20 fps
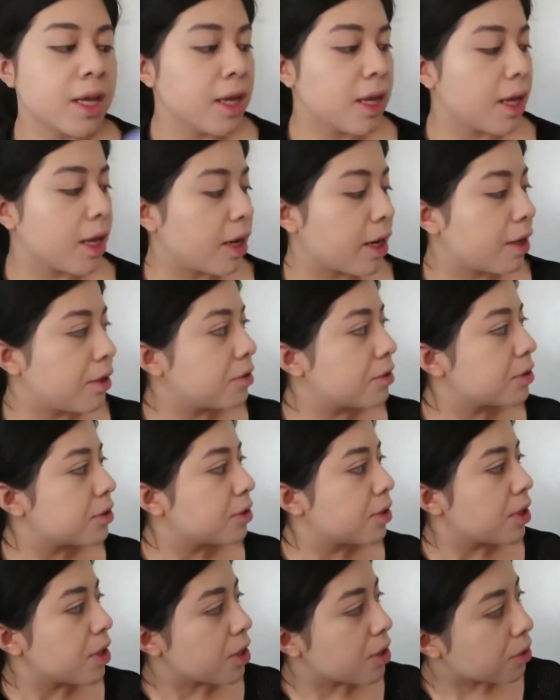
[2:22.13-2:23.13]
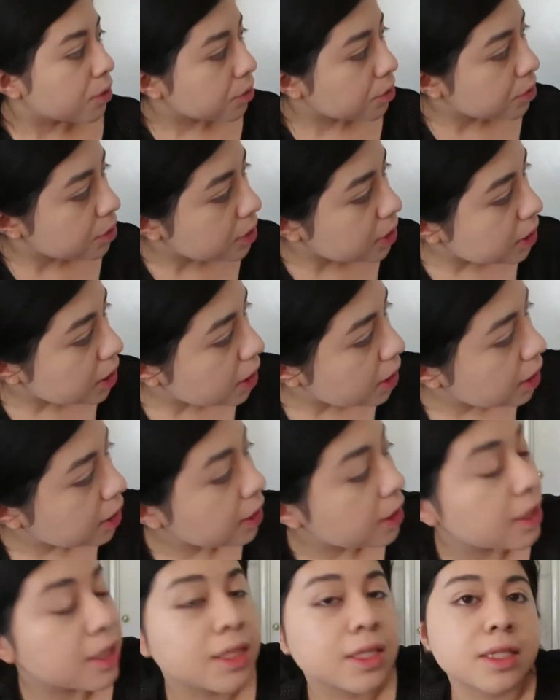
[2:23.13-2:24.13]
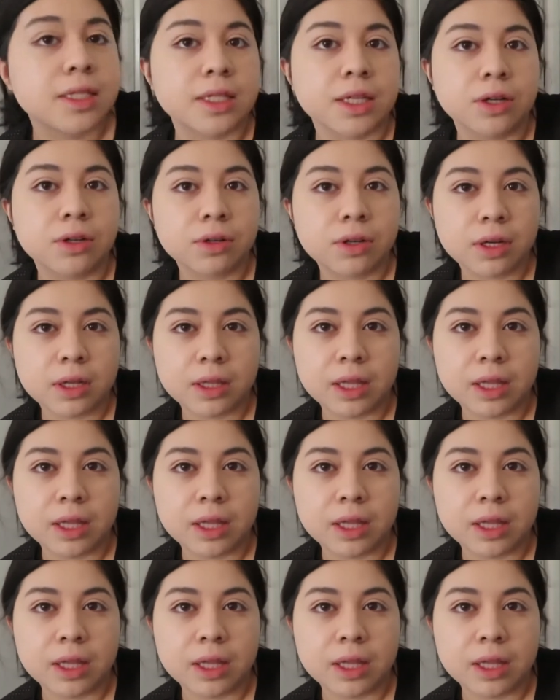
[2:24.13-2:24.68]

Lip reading: And I also use this silk